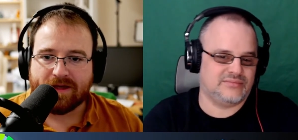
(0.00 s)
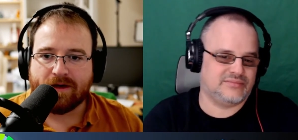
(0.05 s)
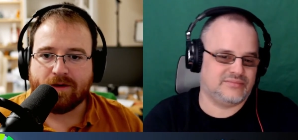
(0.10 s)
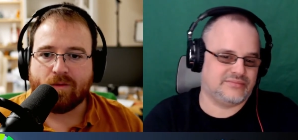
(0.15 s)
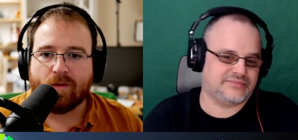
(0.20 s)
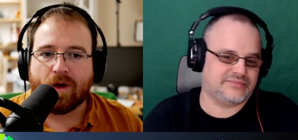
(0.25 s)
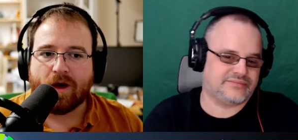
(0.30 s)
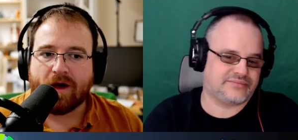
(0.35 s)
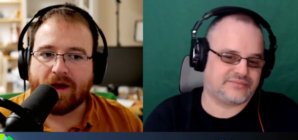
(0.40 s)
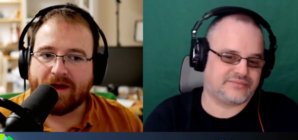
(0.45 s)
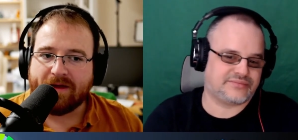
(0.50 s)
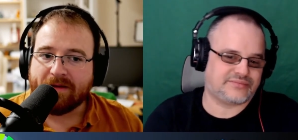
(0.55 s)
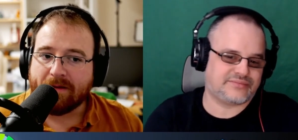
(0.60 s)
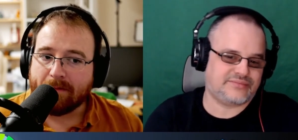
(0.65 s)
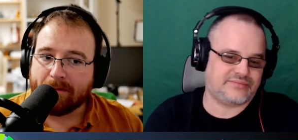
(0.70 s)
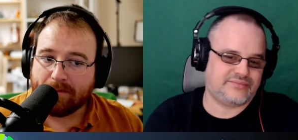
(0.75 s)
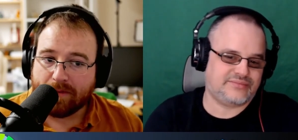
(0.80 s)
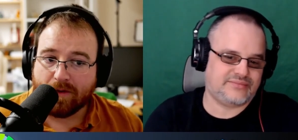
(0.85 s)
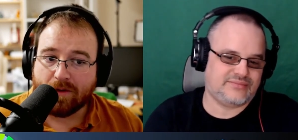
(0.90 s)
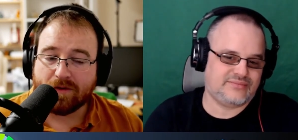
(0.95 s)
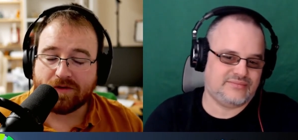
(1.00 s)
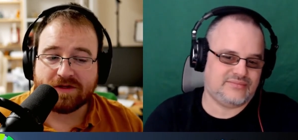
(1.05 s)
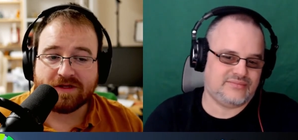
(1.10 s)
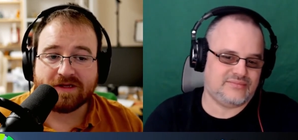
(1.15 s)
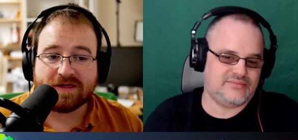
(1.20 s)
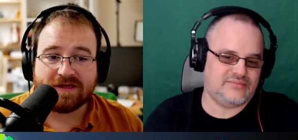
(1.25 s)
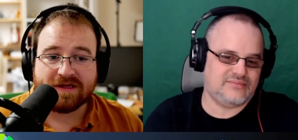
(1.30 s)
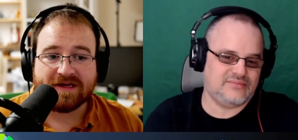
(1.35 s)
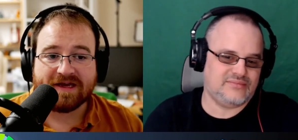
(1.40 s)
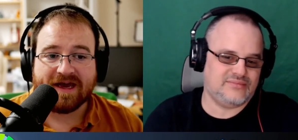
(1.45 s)
Speaker 1: UI pauses
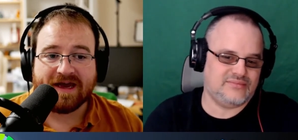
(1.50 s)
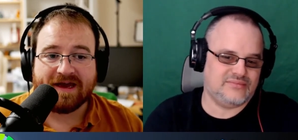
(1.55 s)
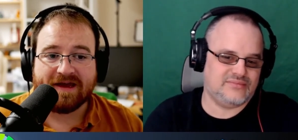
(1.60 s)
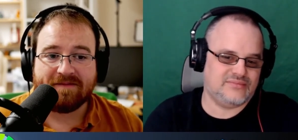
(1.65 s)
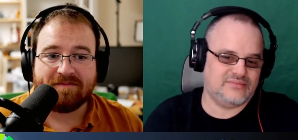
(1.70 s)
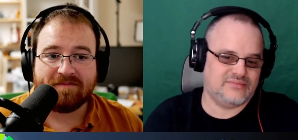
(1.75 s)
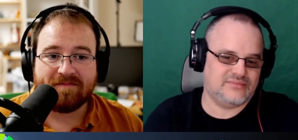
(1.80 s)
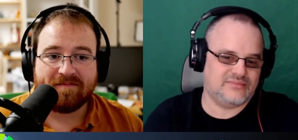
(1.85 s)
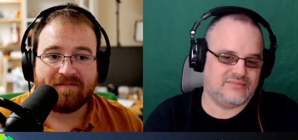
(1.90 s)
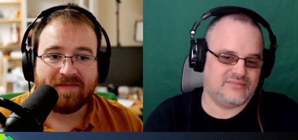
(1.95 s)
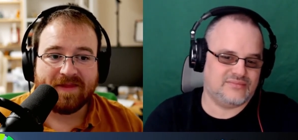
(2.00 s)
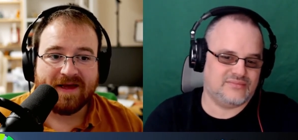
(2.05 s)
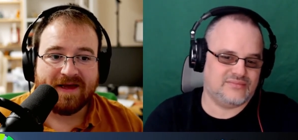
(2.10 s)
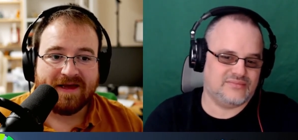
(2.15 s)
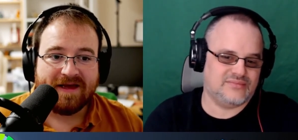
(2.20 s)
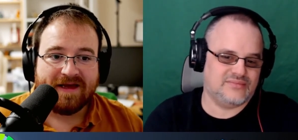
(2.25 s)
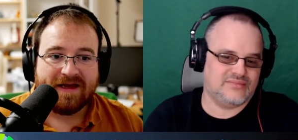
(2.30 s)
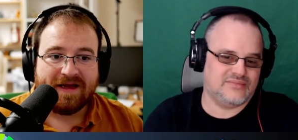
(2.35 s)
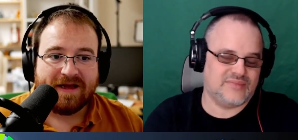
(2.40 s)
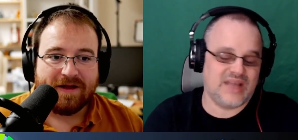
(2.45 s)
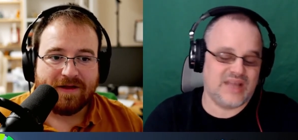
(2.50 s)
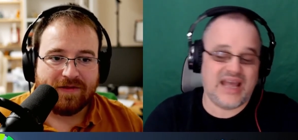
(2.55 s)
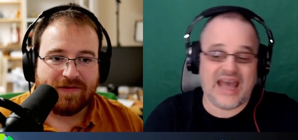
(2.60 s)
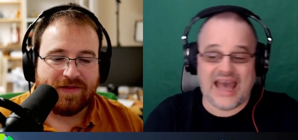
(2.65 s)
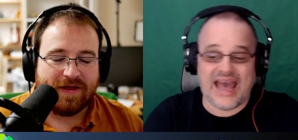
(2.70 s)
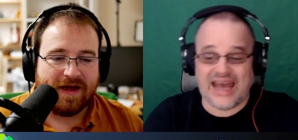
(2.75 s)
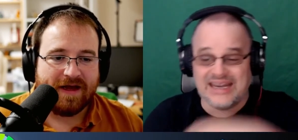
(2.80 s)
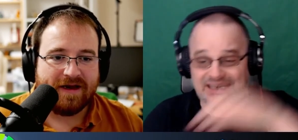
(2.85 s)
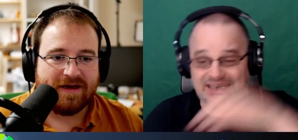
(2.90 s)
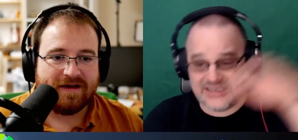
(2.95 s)
the game,
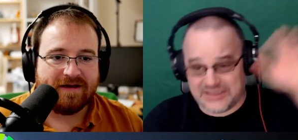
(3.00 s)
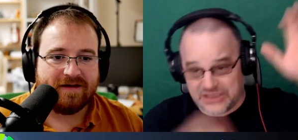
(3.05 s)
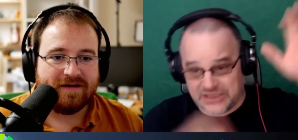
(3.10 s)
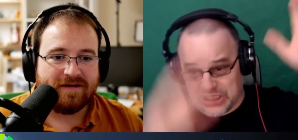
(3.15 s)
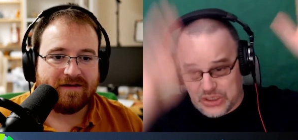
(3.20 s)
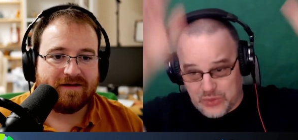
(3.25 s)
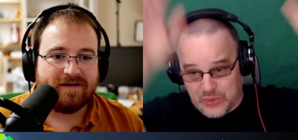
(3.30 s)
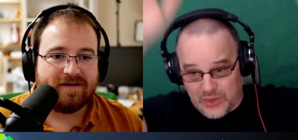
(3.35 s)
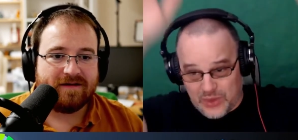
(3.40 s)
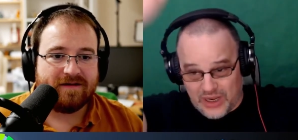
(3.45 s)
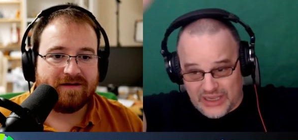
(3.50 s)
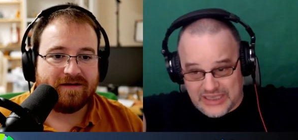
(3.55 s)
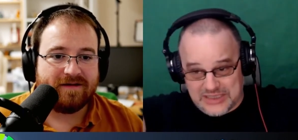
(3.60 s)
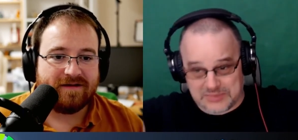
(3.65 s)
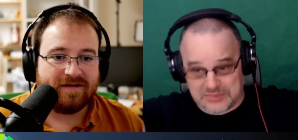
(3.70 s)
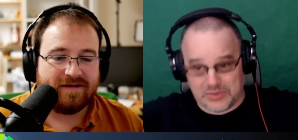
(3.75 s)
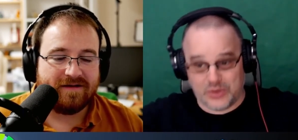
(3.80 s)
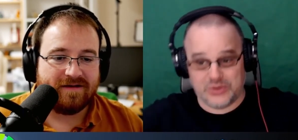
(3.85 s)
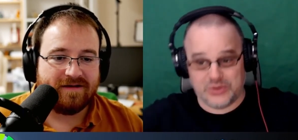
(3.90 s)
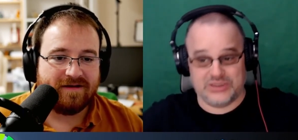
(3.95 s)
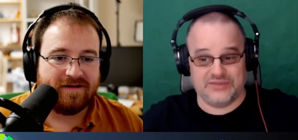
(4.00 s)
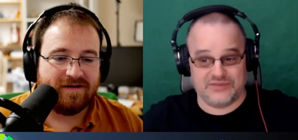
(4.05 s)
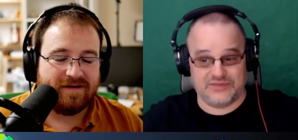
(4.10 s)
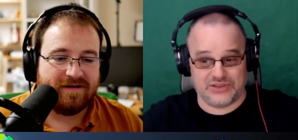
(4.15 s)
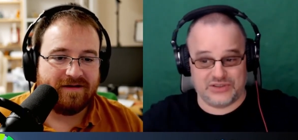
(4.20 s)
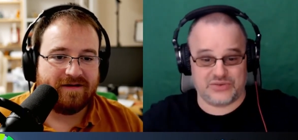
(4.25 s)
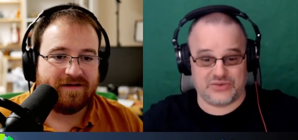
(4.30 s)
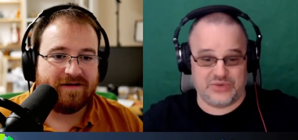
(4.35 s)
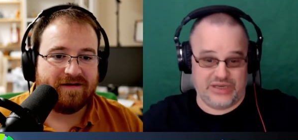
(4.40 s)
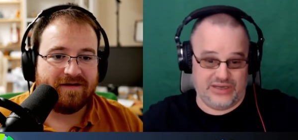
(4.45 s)
Speaker 2: then and the UI is most of
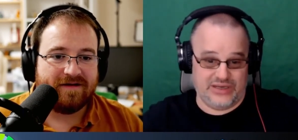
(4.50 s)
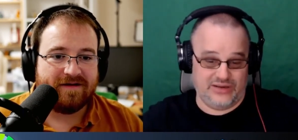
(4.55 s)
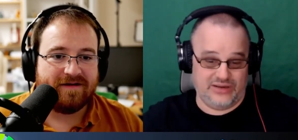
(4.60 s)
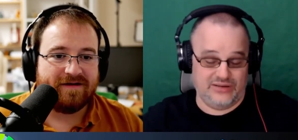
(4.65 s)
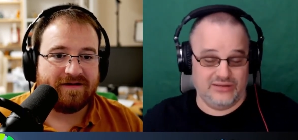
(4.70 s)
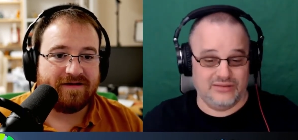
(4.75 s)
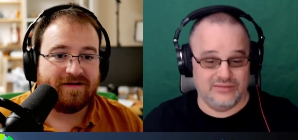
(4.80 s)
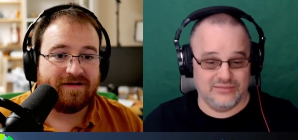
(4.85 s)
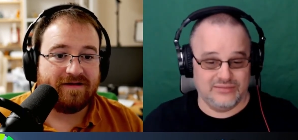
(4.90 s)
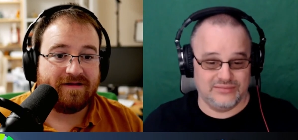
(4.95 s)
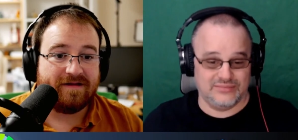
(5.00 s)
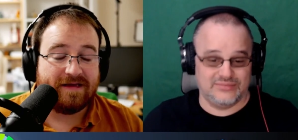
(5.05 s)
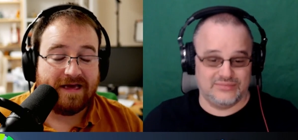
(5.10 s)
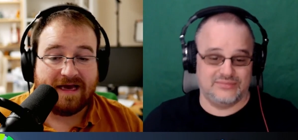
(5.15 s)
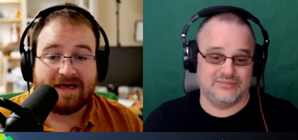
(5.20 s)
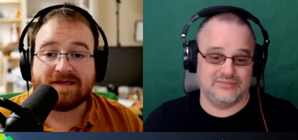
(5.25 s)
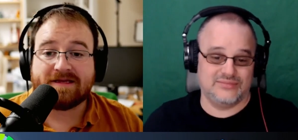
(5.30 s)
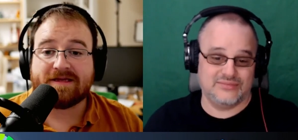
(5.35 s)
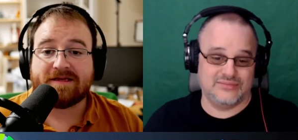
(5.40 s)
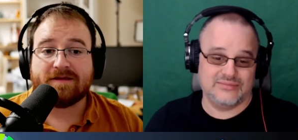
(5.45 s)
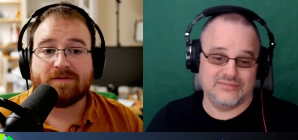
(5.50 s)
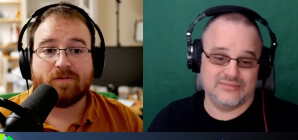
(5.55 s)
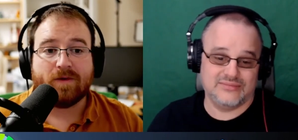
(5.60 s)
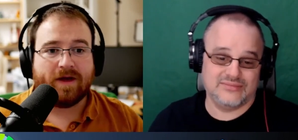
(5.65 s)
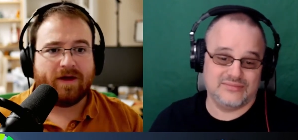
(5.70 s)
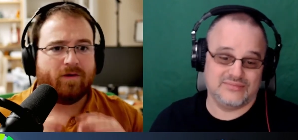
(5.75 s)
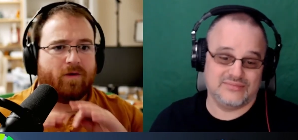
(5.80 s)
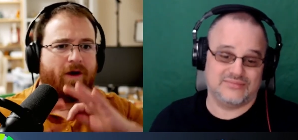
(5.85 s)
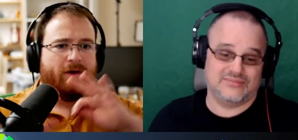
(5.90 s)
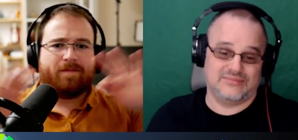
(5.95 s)
the screen.
Speaker 1: Yes, where
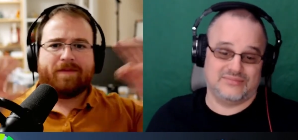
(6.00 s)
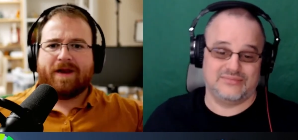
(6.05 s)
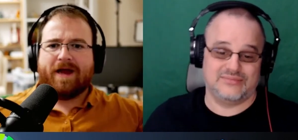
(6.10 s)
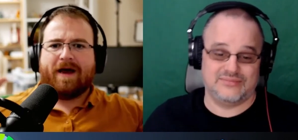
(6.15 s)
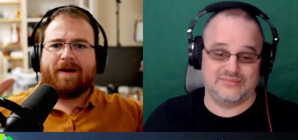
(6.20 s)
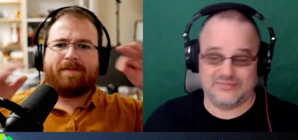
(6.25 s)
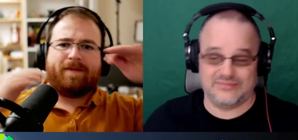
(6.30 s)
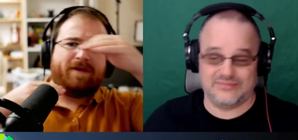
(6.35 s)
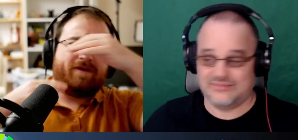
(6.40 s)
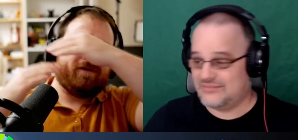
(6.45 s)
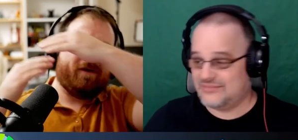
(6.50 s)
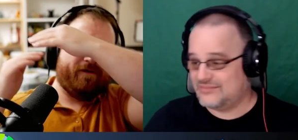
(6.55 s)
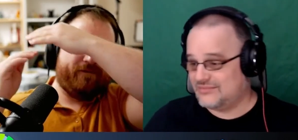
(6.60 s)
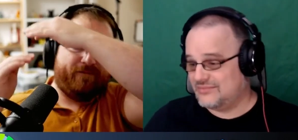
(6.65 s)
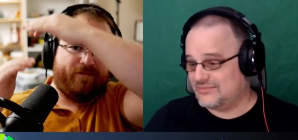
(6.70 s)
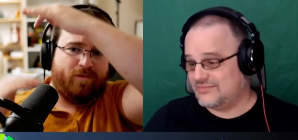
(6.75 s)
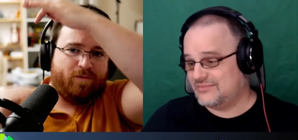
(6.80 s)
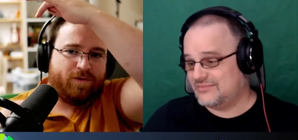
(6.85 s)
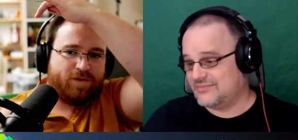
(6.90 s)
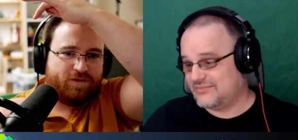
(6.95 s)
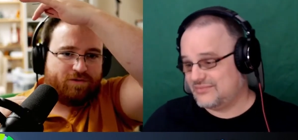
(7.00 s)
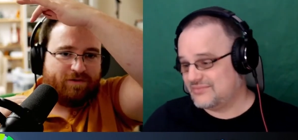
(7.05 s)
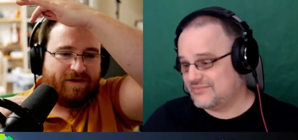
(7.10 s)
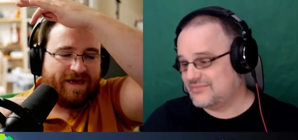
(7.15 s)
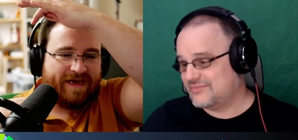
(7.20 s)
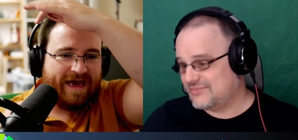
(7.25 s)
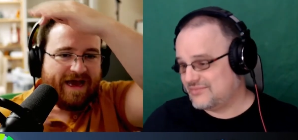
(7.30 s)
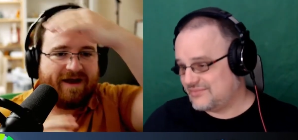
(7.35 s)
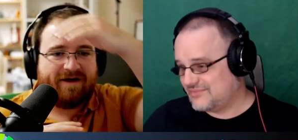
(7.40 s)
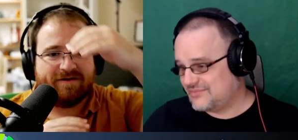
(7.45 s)
you open it up and you've got full screen
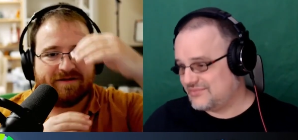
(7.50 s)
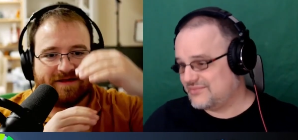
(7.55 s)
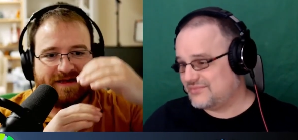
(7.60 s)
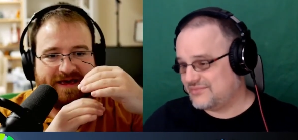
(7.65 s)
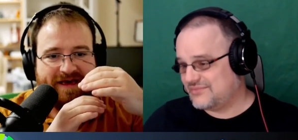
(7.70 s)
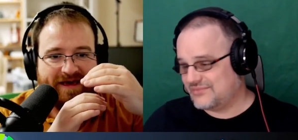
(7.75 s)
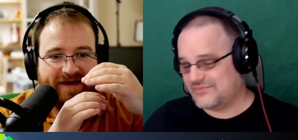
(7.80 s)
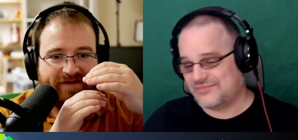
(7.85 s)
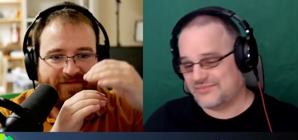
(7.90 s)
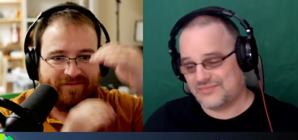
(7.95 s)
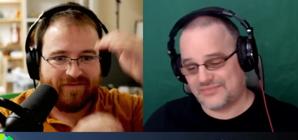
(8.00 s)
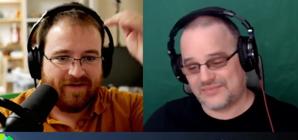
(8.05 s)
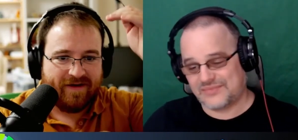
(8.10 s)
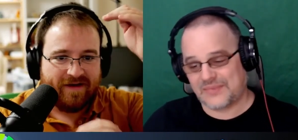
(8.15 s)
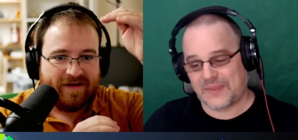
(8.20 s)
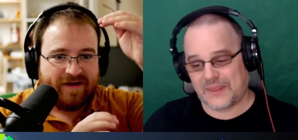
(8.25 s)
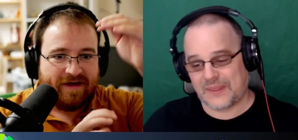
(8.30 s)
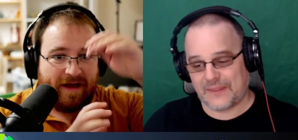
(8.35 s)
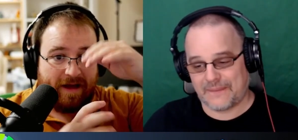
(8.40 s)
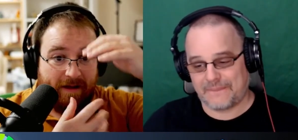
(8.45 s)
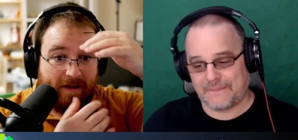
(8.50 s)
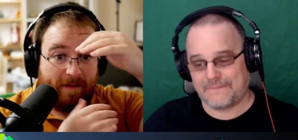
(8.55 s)
character here, a, a